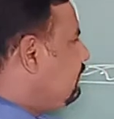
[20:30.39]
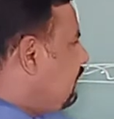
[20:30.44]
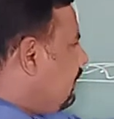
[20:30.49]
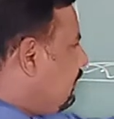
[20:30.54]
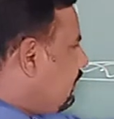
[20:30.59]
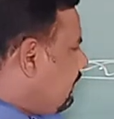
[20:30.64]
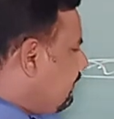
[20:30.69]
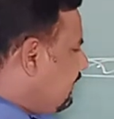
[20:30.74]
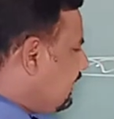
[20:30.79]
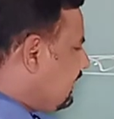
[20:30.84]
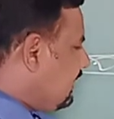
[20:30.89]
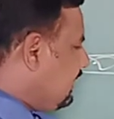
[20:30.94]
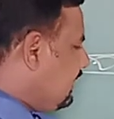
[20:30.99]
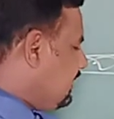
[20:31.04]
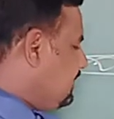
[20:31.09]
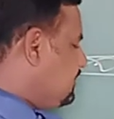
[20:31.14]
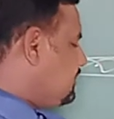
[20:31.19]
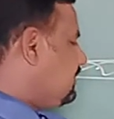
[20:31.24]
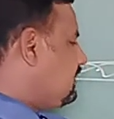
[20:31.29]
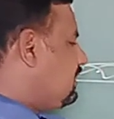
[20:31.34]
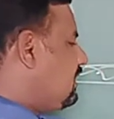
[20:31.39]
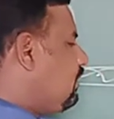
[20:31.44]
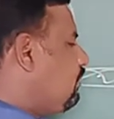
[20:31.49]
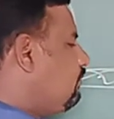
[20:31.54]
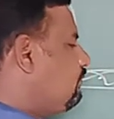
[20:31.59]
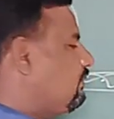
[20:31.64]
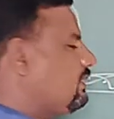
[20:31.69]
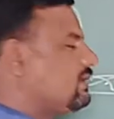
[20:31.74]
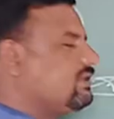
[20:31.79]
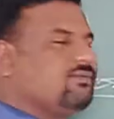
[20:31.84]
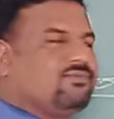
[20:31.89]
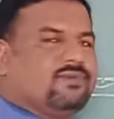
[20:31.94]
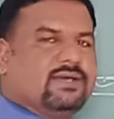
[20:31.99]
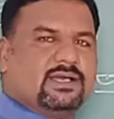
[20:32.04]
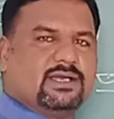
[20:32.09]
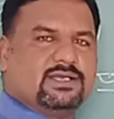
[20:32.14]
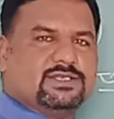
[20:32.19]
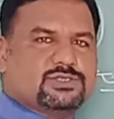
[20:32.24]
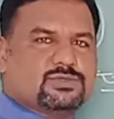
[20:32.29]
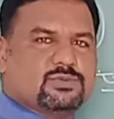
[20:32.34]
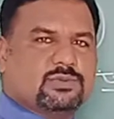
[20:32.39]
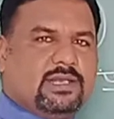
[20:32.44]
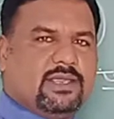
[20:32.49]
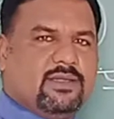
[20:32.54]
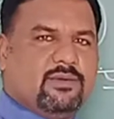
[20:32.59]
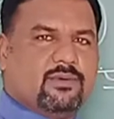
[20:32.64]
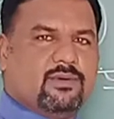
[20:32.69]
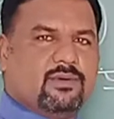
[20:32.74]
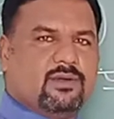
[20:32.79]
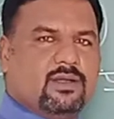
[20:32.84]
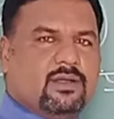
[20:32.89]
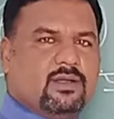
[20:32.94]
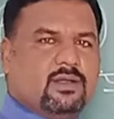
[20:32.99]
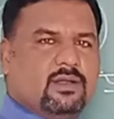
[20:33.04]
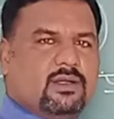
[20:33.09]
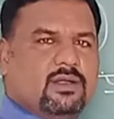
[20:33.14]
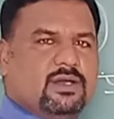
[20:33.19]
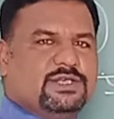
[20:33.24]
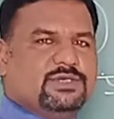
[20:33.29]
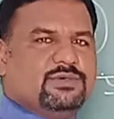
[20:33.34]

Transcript: favorable condition now for the fungus to live.